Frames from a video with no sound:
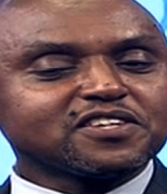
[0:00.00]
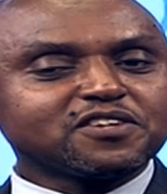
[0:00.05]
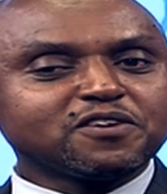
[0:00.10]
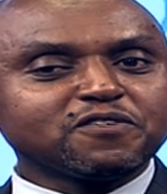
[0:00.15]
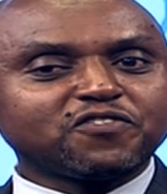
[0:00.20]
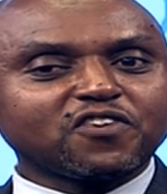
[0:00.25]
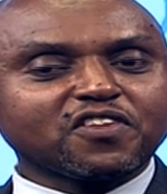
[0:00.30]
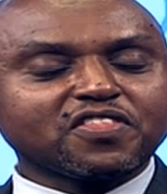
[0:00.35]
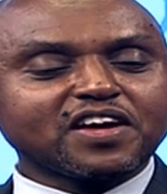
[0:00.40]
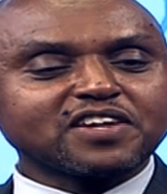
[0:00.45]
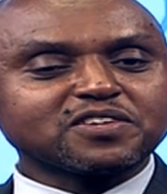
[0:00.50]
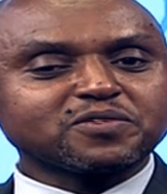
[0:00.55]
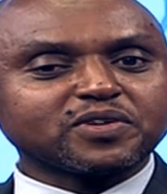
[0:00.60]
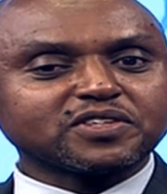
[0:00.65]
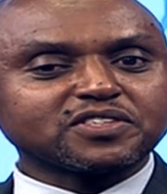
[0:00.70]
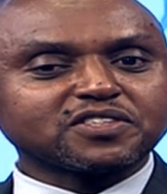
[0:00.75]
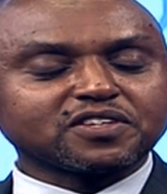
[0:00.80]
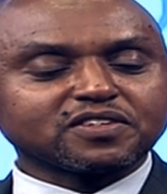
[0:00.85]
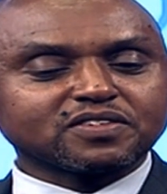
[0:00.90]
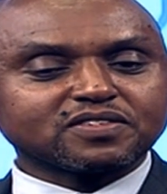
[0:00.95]
you for that
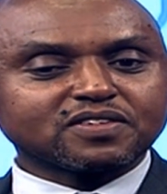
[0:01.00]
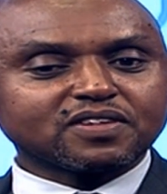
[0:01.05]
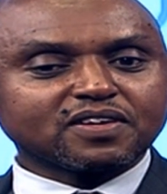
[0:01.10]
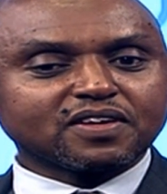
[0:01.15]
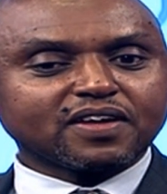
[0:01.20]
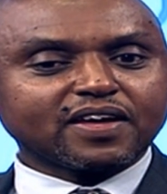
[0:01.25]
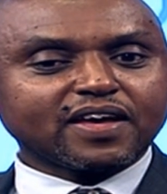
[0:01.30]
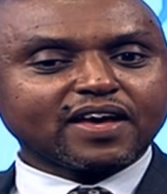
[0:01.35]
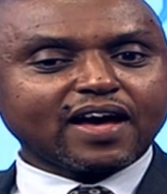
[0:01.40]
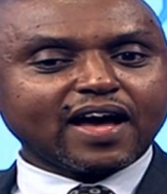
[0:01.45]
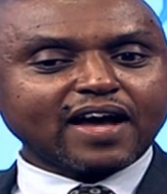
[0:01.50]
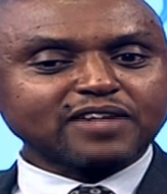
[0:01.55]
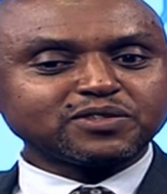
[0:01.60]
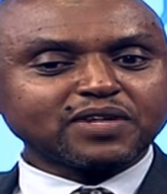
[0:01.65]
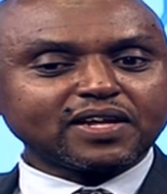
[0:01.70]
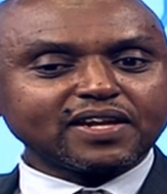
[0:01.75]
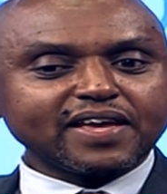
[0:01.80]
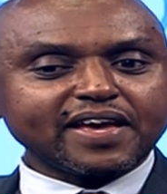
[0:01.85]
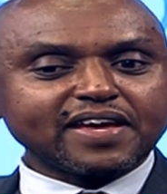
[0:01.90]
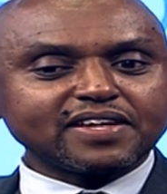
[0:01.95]
question.
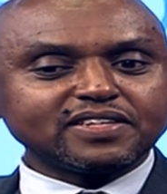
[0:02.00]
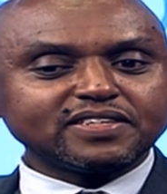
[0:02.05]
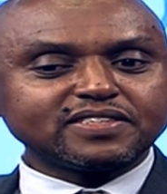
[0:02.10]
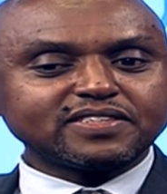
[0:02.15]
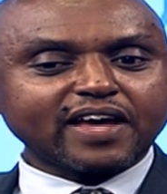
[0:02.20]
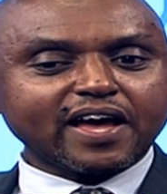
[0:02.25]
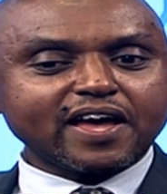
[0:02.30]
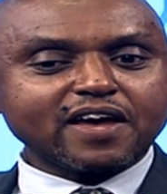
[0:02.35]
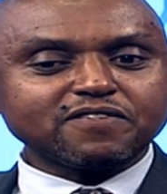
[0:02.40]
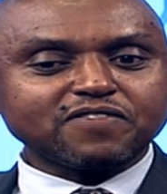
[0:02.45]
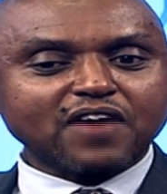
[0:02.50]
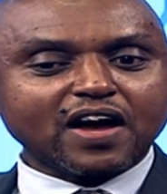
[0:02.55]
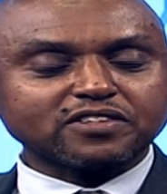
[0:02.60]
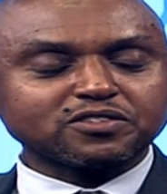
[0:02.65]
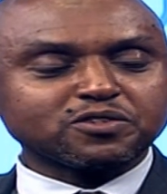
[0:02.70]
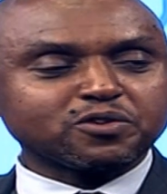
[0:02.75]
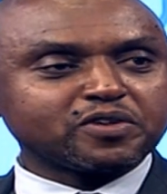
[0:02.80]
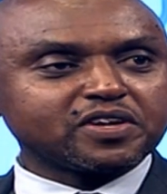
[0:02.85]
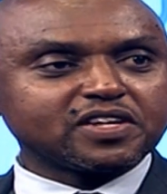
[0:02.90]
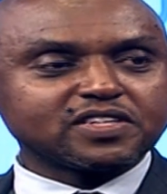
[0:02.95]
Actually, NHIF has
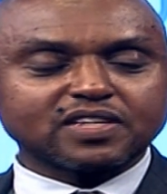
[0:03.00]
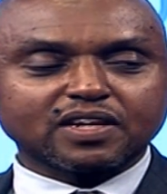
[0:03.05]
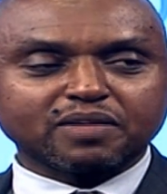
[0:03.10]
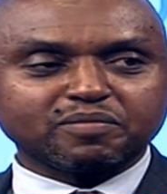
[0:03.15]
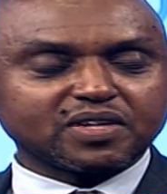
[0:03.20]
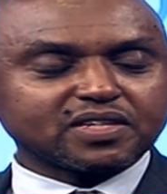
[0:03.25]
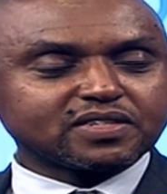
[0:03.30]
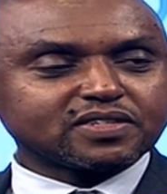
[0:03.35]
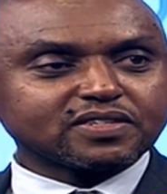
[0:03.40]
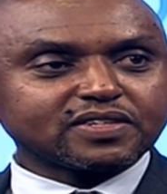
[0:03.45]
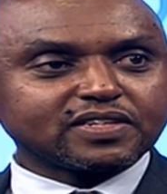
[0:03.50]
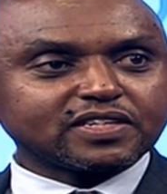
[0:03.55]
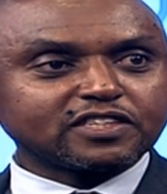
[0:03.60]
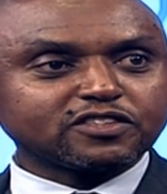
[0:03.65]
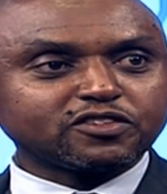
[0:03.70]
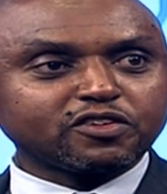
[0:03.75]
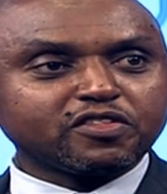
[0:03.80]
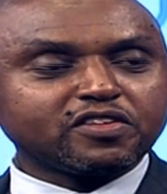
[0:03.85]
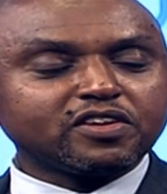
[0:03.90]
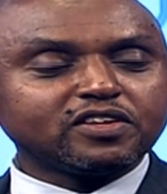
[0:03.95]
no age limit. It is
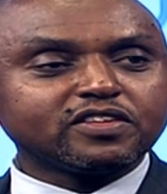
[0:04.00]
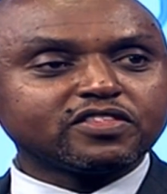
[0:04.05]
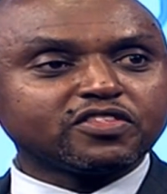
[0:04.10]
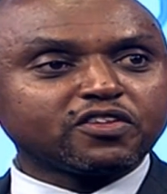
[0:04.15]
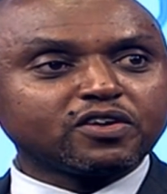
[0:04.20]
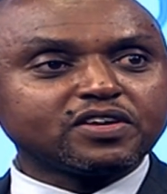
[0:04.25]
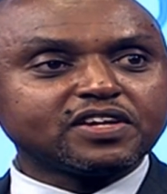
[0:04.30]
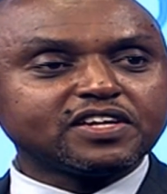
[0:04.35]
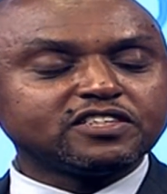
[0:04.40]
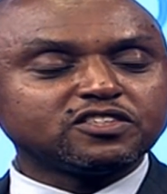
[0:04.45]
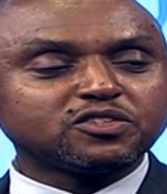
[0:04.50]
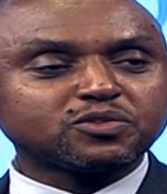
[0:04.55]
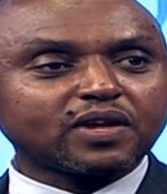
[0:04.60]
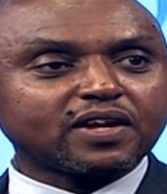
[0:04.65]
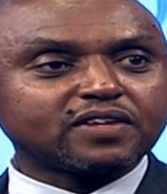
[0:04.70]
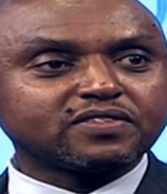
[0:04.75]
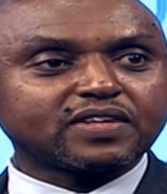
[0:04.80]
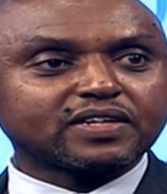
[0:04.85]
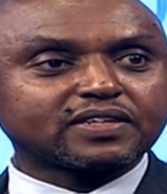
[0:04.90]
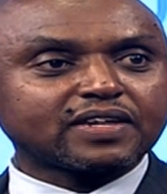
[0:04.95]
the only
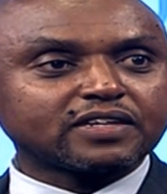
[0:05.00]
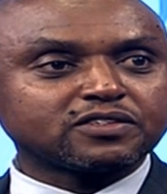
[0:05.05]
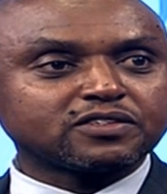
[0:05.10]
insurance that has